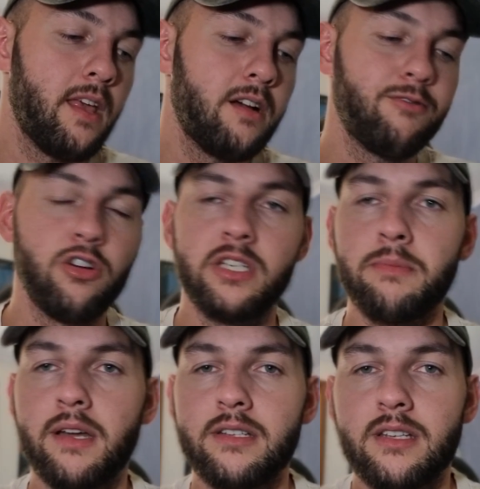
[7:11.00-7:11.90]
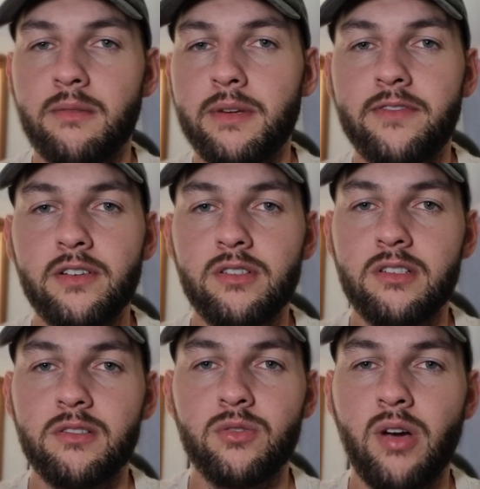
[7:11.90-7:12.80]
Rosie Butters are the
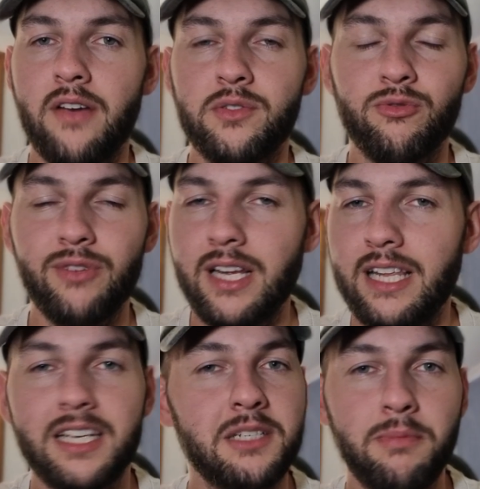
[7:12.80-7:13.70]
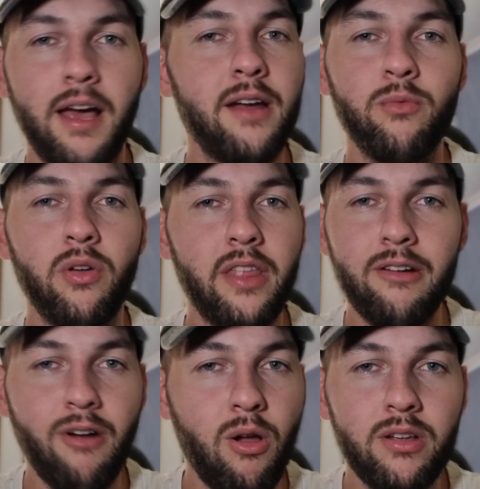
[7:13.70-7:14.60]
midfielders. Do I have to really explain what their
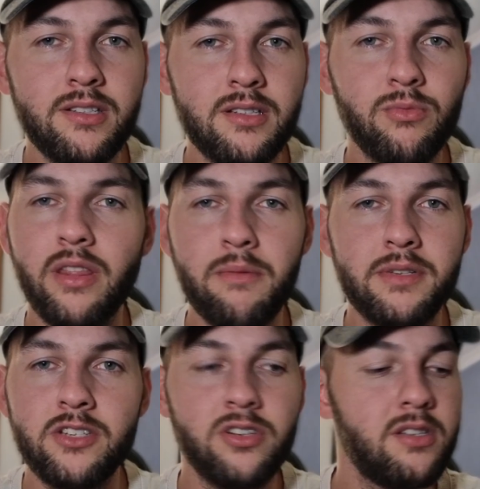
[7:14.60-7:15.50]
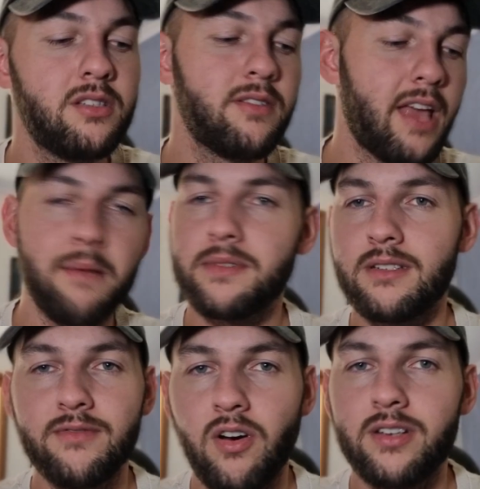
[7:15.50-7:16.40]
role is and what their position is? The captain,
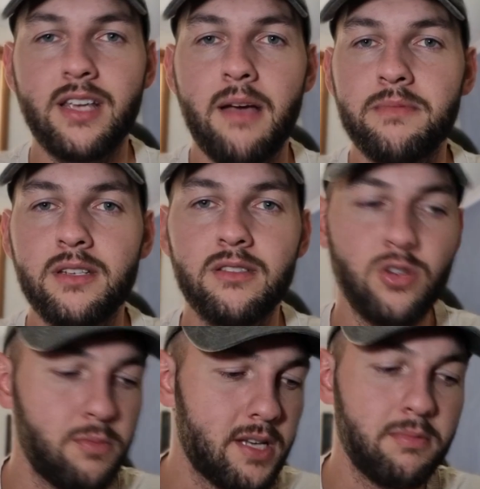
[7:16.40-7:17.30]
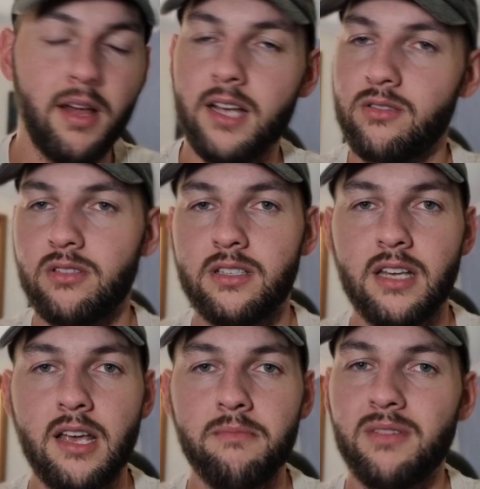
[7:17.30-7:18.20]
vice-captain, 2 best players on the
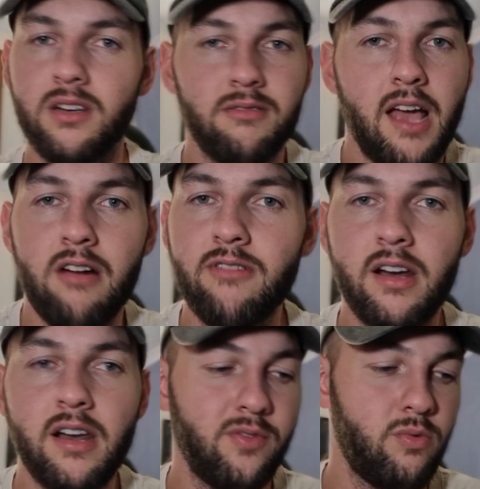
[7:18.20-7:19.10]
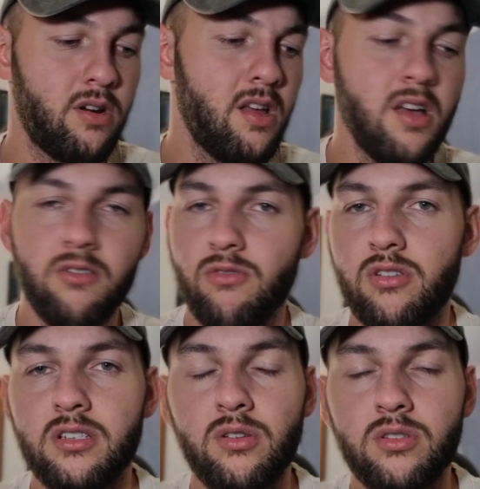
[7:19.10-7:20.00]
team, going to outrun everyone.
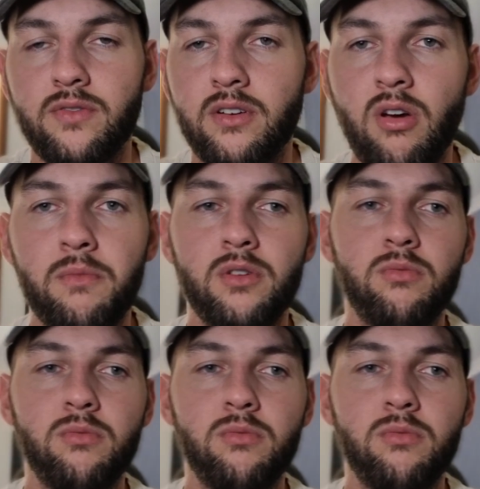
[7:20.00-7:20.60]
Rosie looks phenomenal.